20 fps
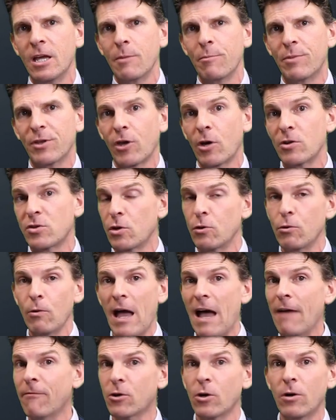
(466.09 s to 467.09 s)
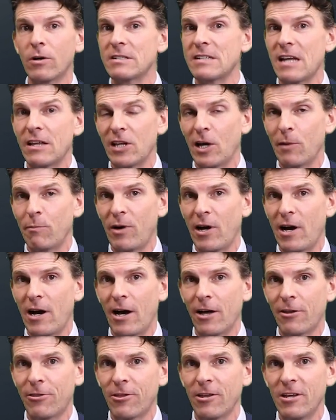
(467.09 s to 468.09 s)
But those who have gone down that
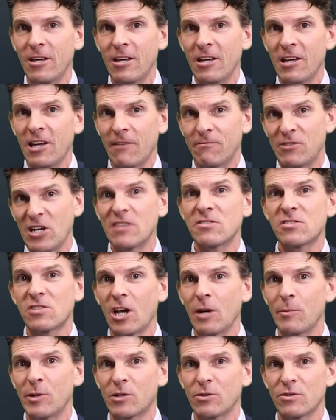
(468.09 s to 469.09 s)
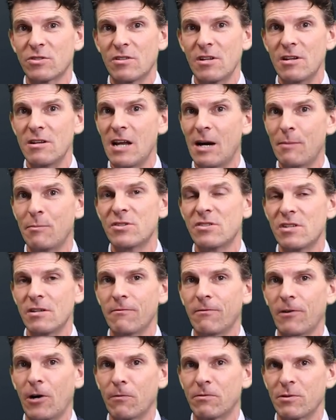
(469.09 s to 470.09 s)
path have done so because the numbers
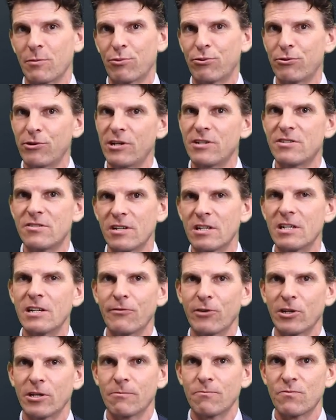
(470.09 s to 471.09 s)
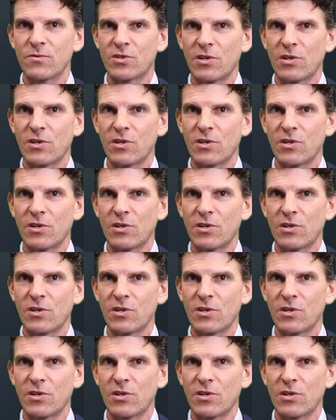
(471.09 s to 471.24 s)
involved are pretty significant.